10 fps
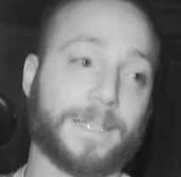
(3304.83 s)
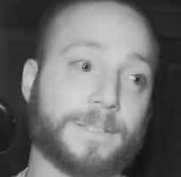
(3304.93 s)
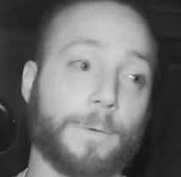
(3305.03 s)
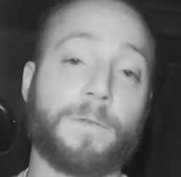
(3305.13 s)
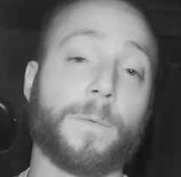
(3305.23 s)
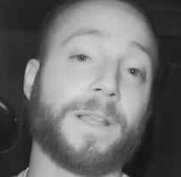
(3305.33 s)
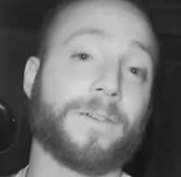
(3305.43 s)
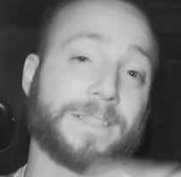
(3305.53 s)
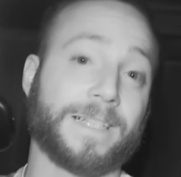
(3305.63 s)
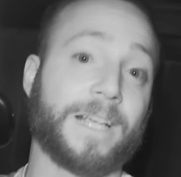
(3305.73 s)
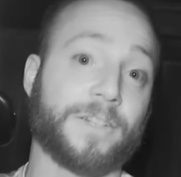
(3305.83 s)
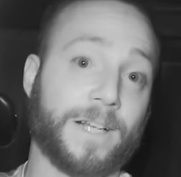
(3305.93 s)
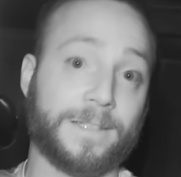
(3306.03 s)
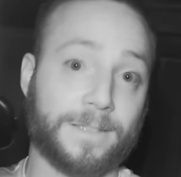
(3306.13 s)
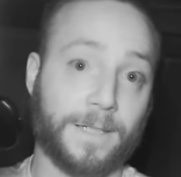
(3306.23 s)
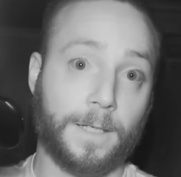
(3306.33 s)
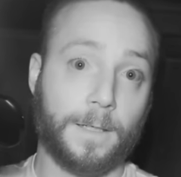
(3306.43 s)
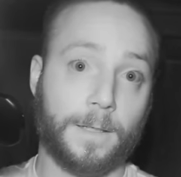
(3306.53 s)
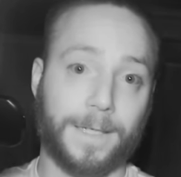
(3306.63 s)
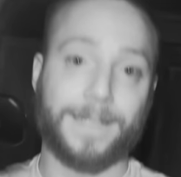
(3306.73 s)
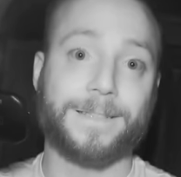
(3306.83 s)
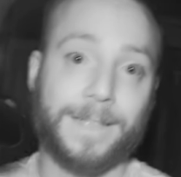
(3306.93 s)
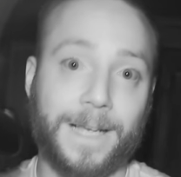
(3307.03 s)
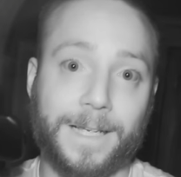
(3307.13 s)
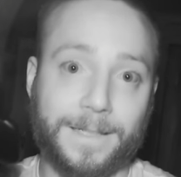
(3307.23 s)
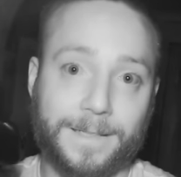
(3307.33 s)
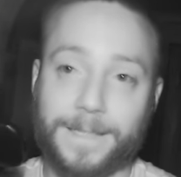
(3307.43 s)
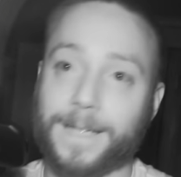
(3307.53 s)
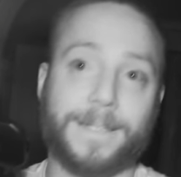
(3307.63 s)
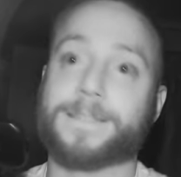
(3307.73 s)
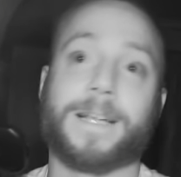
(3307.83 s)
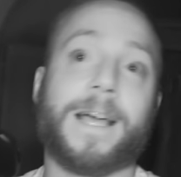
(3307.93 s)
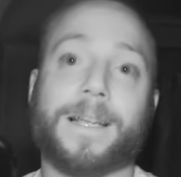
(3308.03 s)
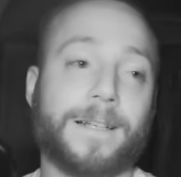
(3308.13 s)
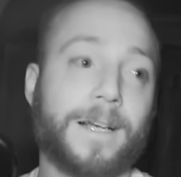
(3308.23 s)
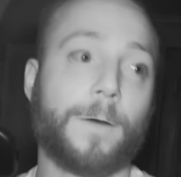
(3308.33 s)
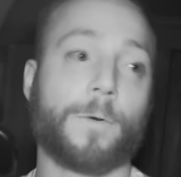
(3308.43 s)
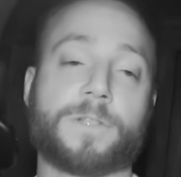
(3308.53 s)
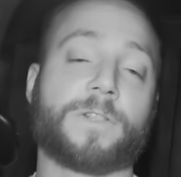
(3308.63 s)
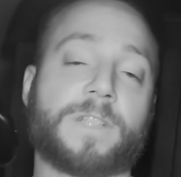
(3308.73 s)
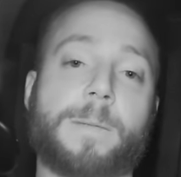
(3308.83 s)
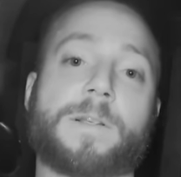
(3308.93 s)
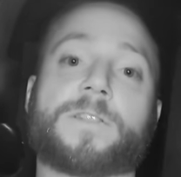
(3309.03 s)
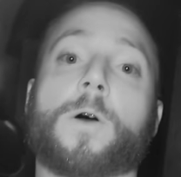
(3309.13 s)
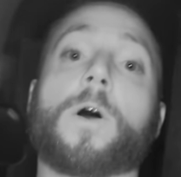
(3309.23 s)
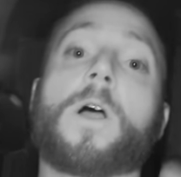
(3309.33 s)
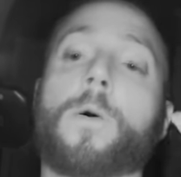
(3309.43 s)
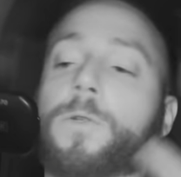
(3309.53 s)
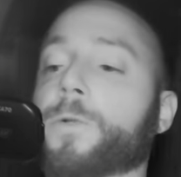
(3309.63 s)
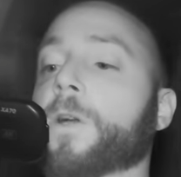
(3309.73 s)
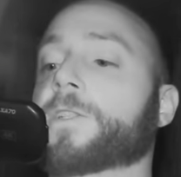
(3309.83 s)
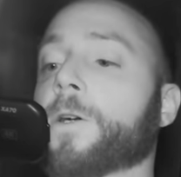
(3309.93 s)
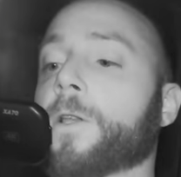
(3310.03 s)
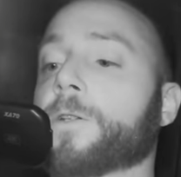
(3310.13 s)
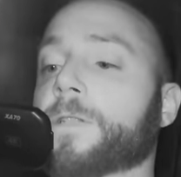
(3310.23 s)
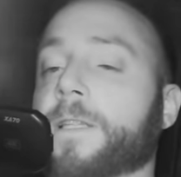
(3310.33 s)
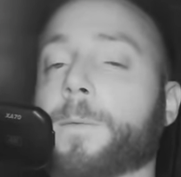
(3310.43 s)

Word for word: guys. So even when the investigation ends, we're still gonna end. be here. Yeah, it doesn't end. We're still sleeping. So we'll do our solos and